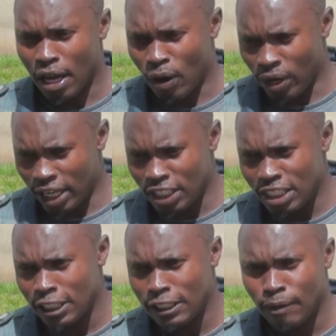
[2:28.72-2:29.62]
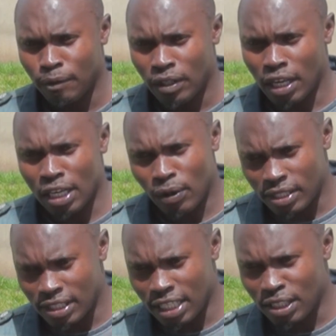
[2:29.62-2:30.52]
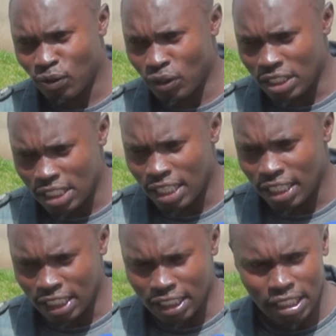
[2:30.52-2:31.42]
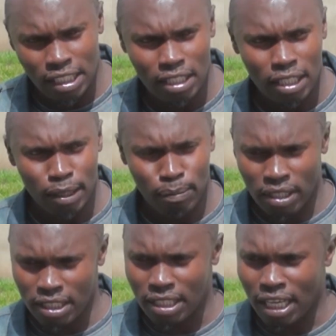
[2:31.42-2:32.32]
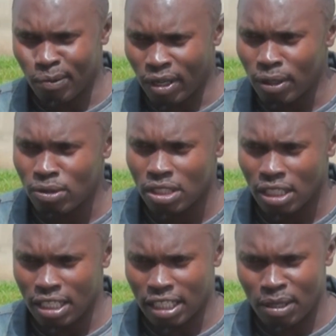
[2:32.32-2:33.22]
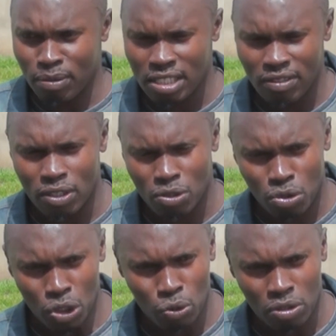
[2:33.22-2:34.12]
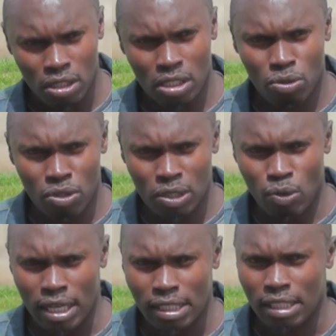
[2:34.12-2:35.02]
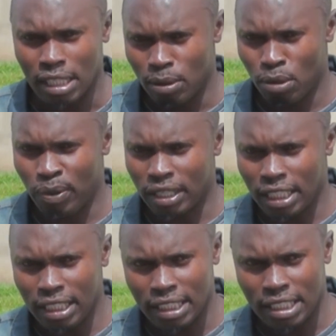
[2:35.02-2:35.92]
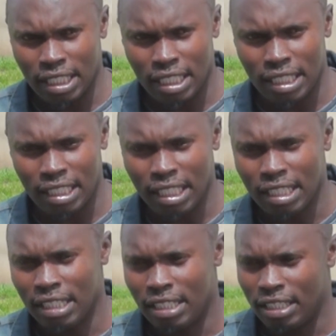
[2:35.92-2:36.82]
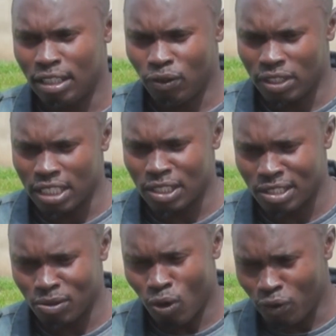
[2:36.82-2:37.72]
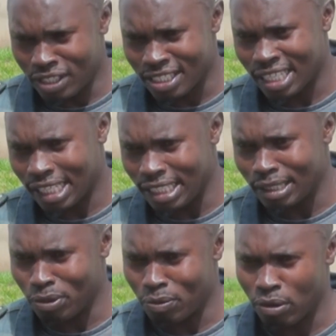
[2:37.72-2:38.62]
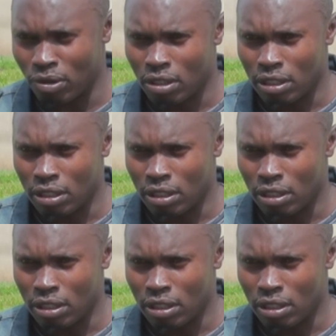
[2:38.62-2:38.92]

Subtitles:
our IG, and our CS for Interior, Kindiki, please come out and come and save the situation. The situation is worse. People are killing each other here. The officers, your officers are killing people.